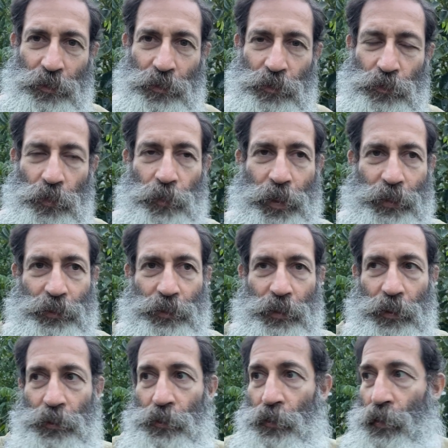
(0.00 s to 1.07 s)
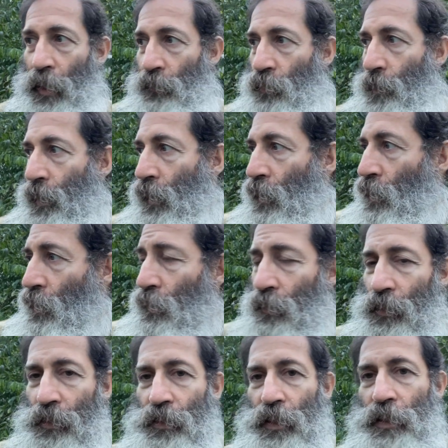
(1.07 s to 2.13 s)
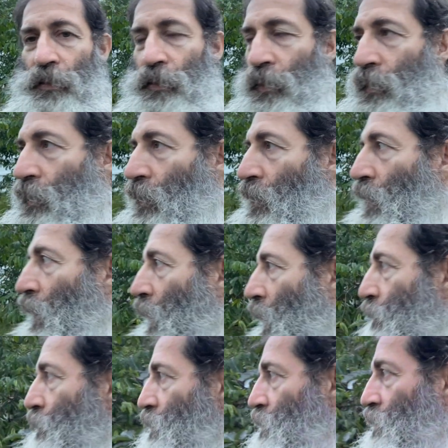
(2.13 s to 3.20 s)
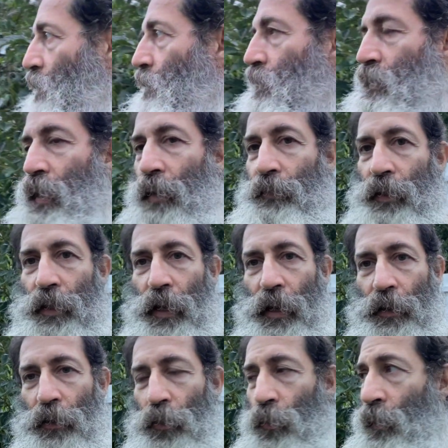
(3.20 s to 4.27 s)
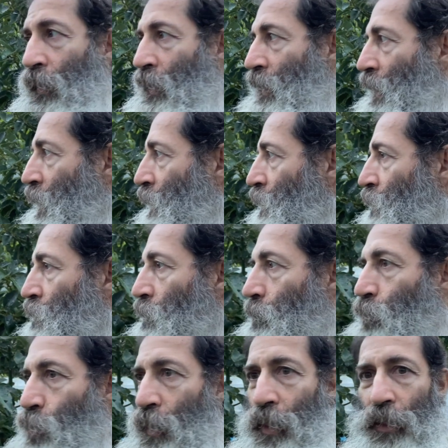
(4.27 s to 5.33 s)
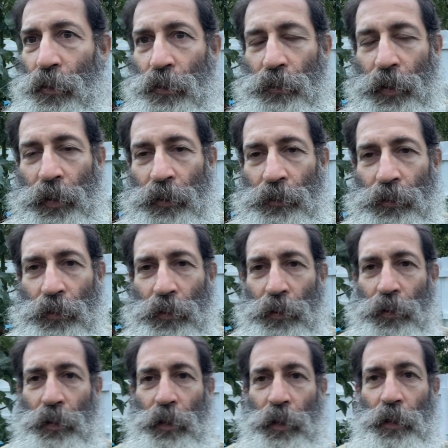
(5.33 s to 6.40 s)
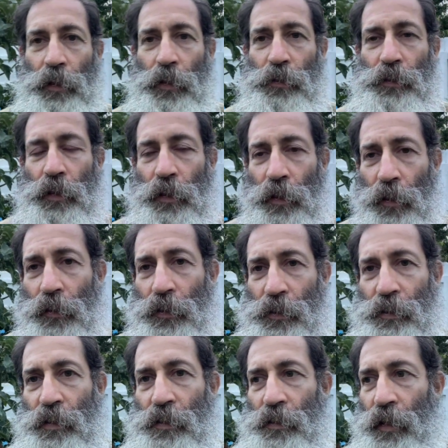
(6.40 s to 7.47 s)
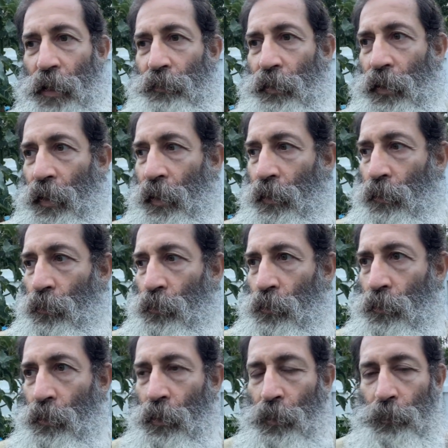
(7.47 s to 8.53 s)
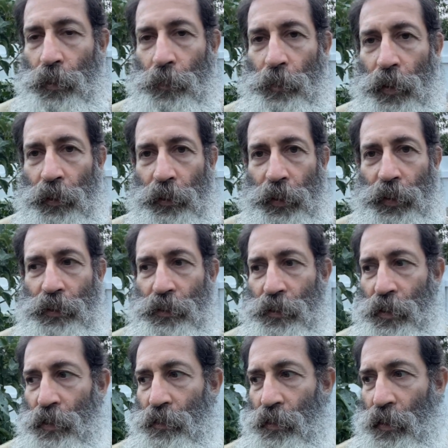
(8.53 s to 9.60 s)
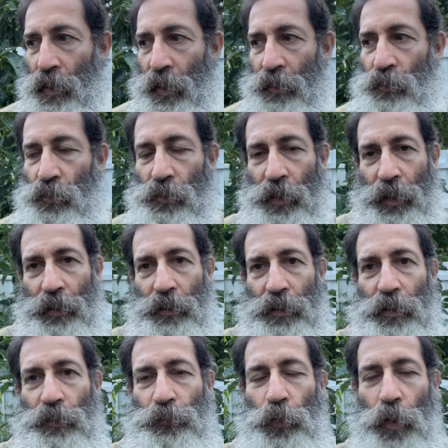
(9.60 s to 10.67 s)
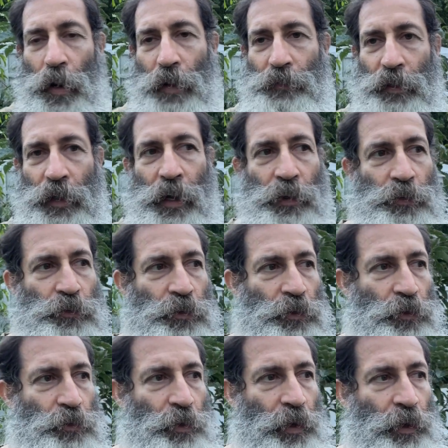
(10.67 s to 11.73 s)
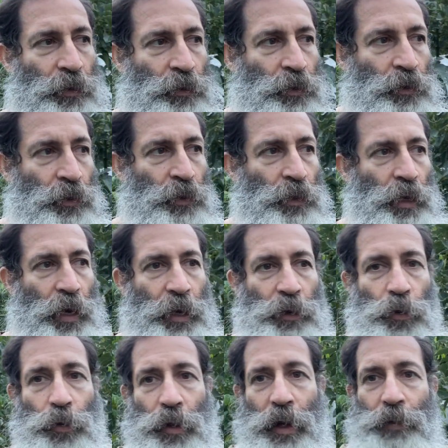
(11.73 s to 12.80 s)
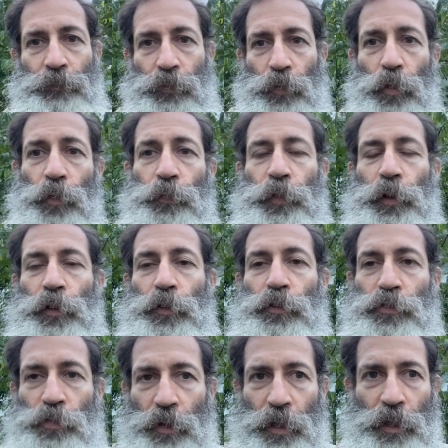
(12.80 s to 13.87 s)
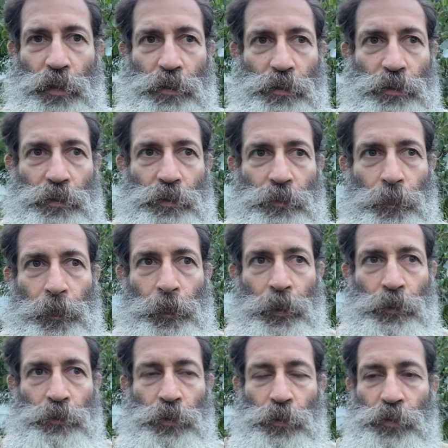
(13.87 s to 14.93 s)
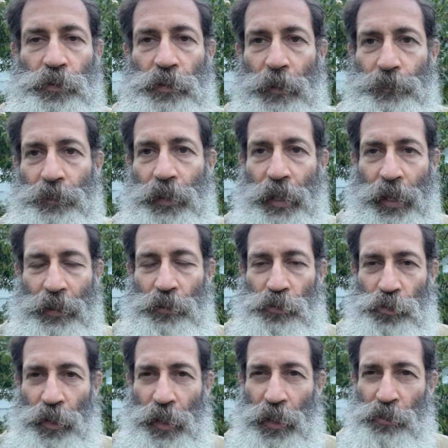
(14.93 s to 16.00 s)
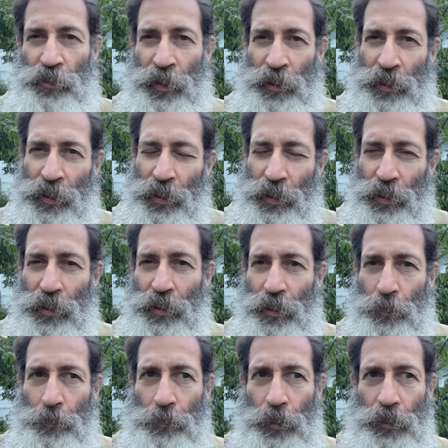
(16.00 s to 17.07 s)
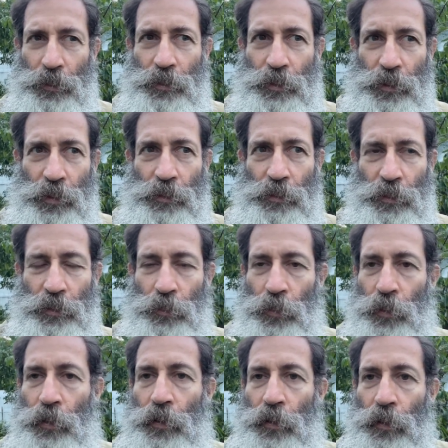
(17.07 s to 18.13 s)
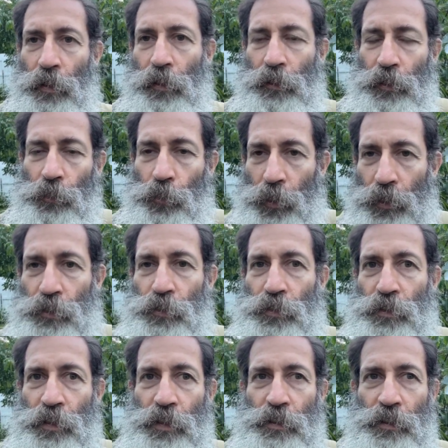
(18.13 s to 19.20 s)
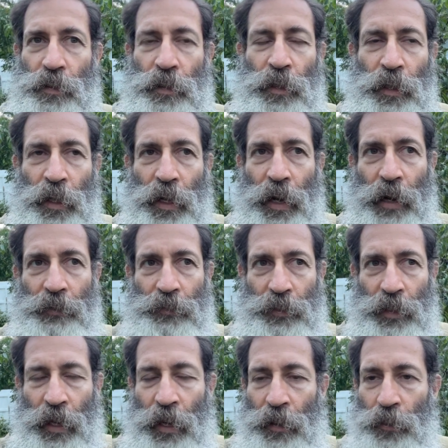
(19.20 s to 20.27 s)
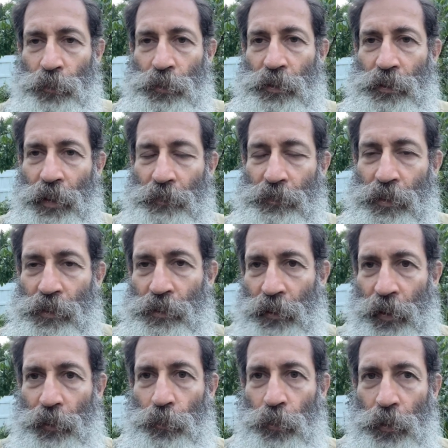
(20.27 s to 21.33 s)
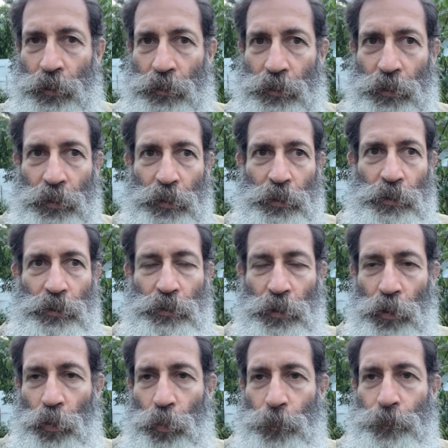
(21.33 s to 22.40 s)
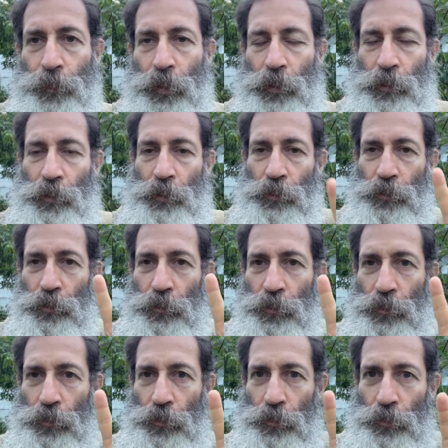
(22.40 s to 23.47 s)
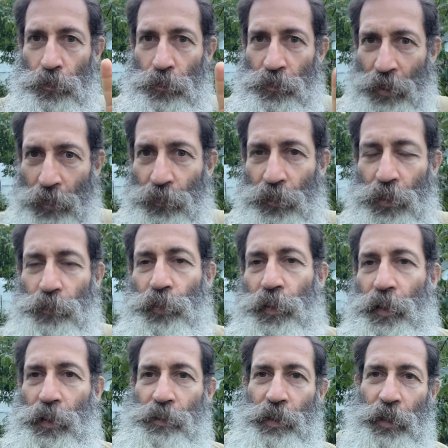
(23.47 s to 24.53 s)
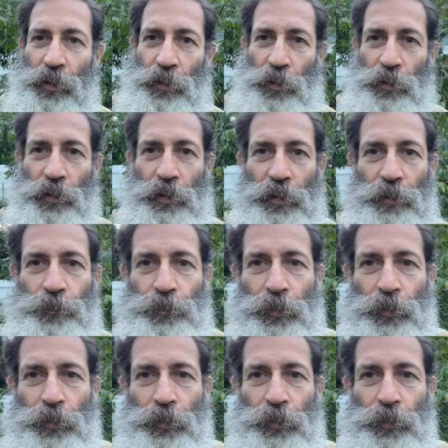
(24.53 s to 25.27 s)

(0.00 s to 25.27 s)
So that's not good. Now for my early season, I have a Simmonds avocado and a Dupuis in the ground. And those are early season avocados. But my late season, I do not need four avocados in the ground. I don't have room for new trees. So something had to change. I needed a mid-season or an early winter season avocado instead of these late ones. So there's several different things I could have did.